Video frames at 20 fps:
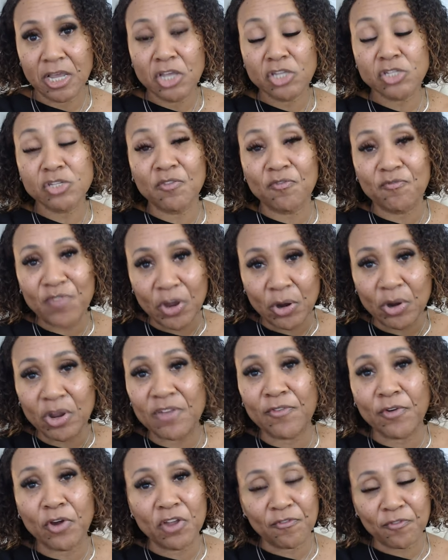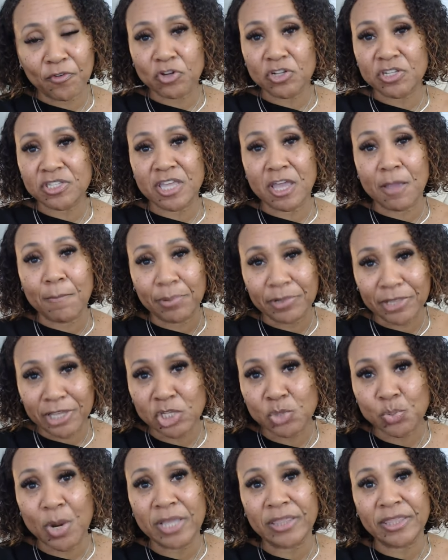So the very, very first thing,
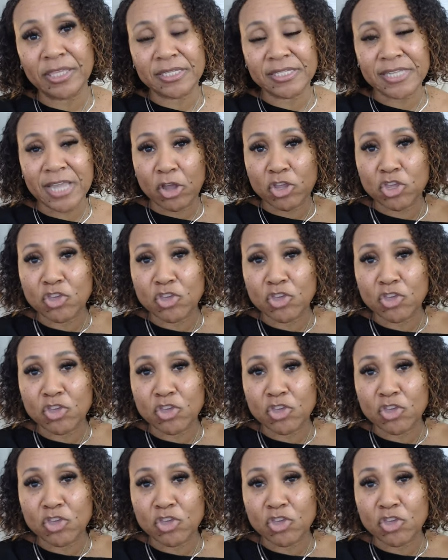please write this down.